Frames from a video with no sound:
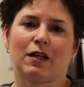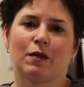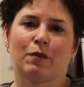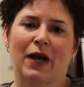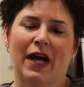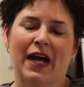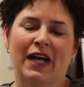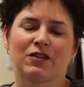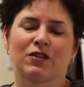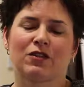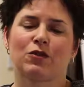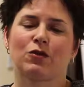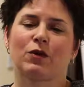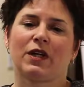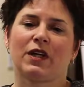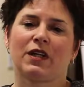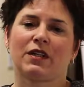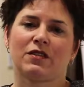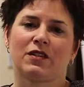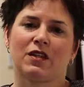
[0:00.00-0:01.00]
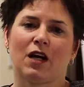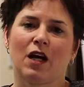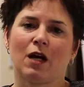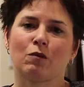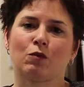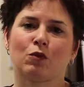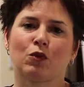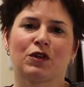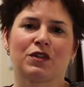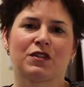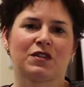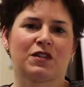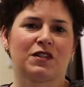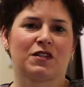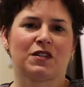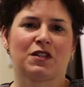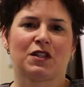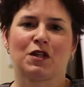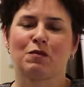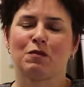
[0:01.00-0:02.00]
Passageways, the onboard
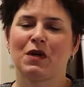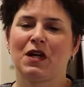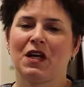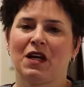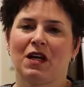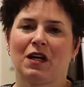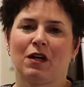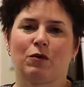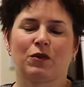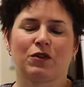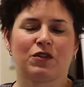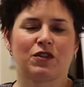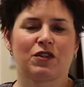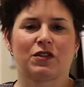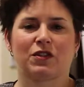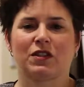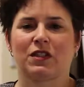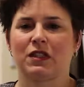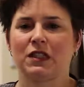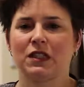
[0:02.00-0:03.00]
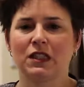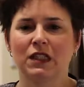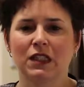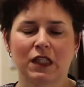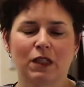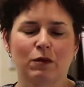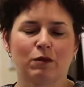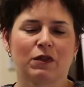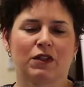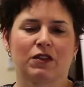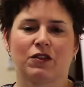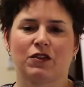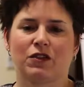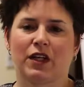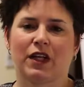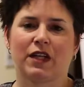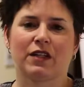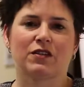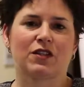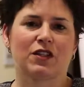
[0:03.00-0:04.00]
system, was just a seamless
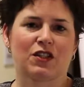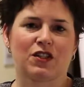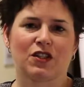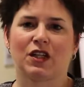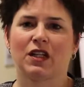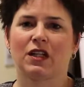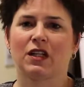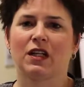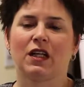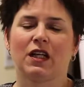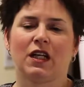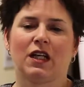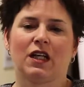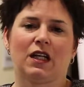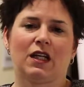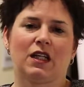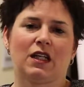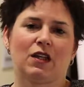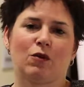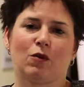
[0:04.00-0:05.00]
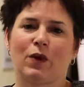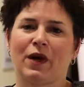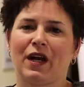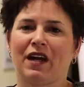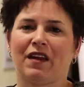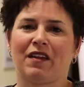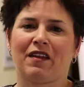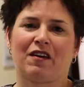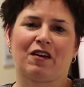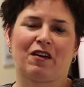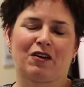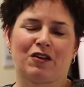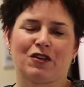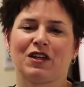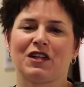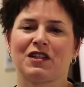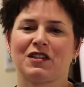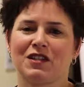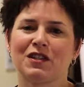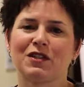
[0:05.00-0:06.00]
transition in the way that our
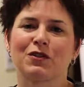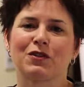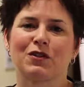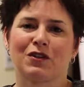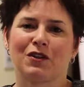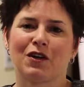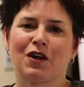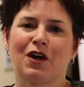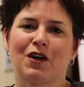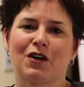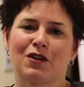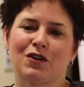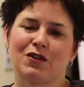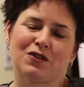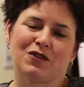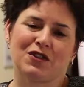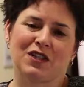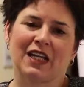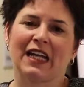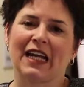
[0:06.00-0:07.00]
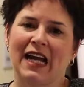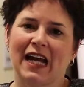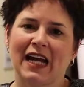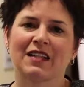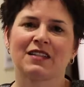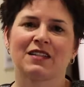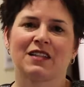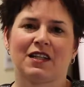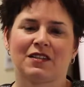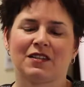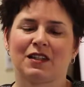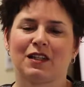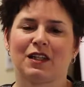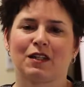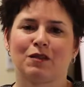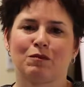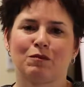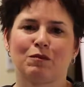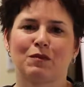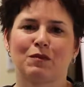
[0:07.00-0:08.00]
trustees are using and accessing